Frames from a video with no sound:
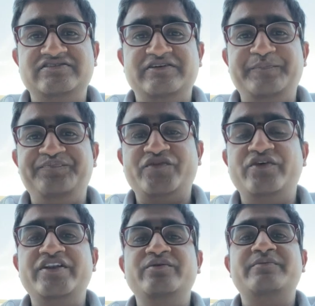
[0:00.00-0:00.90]

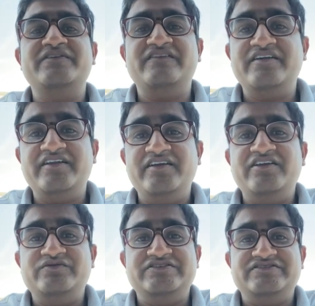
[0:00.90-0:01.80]
when you are
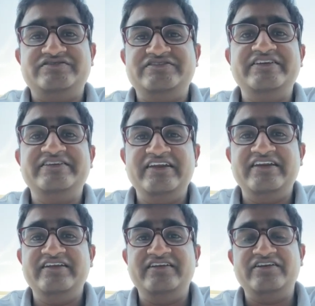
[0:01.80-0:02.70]
presenting, you just say it
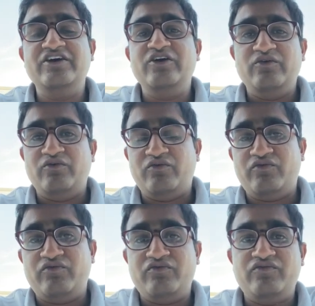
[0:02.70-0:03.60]
clearly that
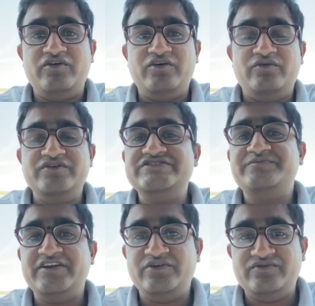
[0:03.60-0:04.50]

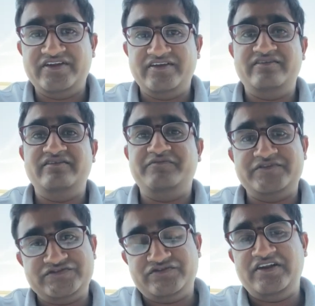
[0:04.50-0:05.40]
which part you did
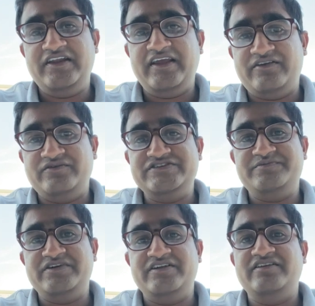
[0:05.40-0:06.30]
personally and
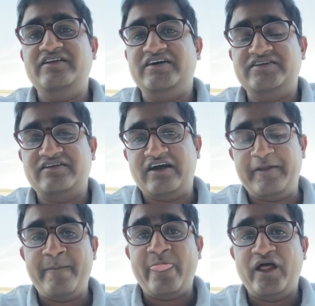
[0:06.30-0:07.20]
which part did the other
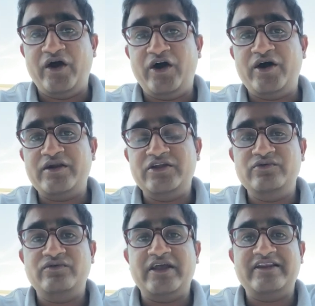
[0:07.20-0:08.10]
guy, or
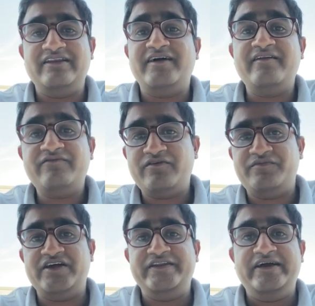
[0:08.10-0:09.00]
you can learn
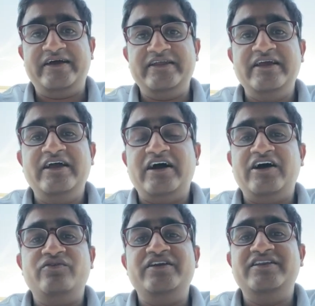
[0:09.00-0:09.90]
from that guy
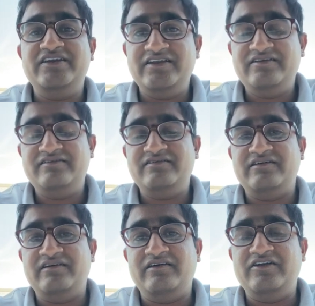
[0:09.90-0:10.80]
how he did
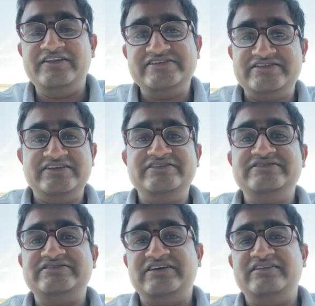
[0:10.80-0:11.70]
all these
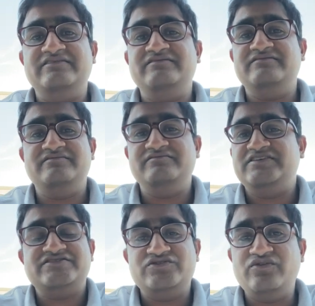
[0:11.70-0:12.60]
things
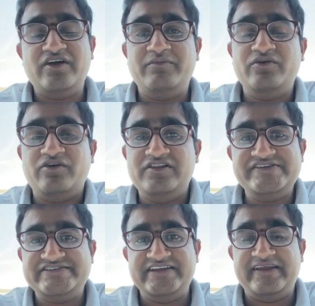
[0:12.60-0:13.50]
and just know about all
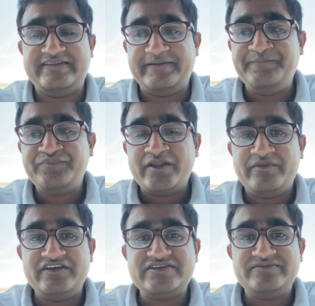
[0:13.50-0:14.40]
these things,
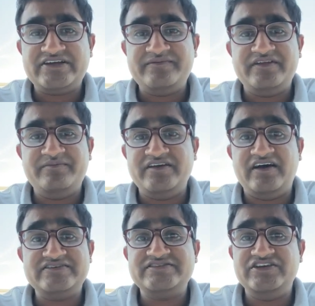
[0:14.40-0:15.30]
because sometimes he may
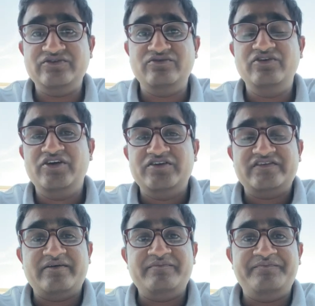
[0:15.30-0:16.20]
ask you
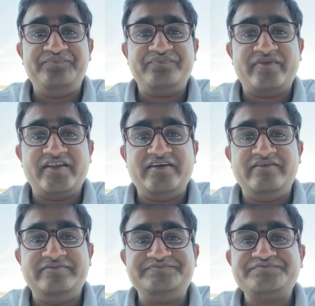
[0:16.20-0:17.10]

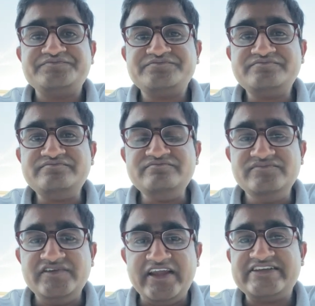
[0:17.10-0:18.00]
some
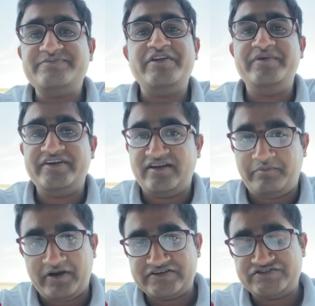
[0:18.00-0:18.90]

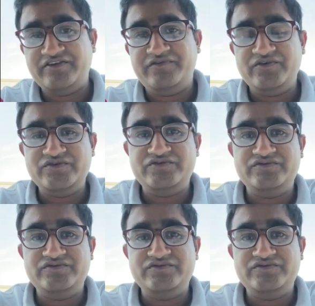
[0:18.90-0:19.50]
experimental part. So if you